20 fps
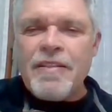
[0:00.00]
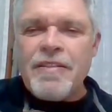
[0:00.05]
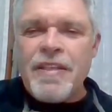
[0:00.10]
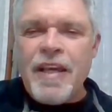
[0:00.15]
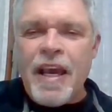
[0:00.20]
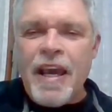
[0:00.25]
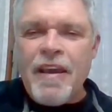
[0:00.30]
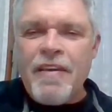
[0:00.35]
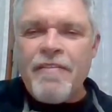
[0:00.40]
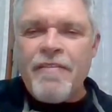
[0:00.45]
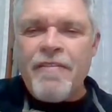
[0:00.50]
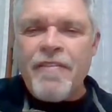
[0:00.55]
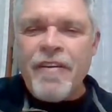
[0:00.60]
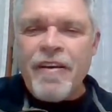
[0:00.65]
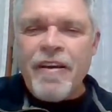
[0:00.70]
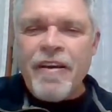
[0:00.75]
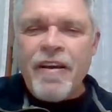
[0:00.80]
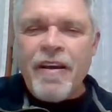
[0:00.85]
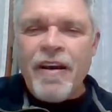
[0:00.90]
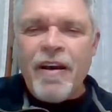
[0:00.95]
Dave,
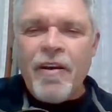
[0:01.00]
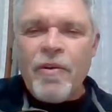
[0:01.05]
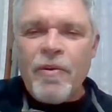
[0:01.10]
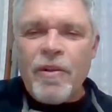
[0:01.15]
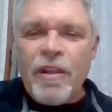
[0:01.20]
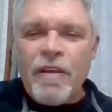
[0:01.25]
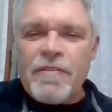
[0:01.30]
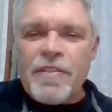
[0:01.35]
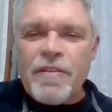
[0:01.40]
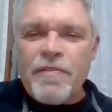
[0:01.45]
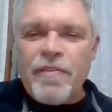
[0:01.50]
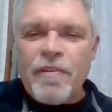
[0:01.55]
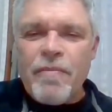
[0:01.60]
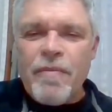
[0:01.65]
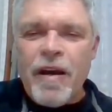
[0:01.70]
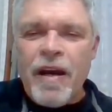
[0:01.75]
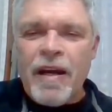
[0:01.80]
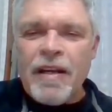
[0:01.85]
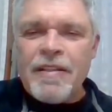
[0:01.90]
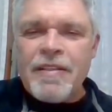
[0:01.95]
who lives in
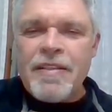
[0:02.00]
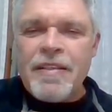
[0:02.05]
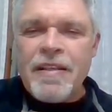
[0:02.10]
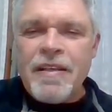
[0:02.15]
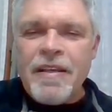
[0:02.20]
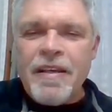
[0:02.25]
Vermont,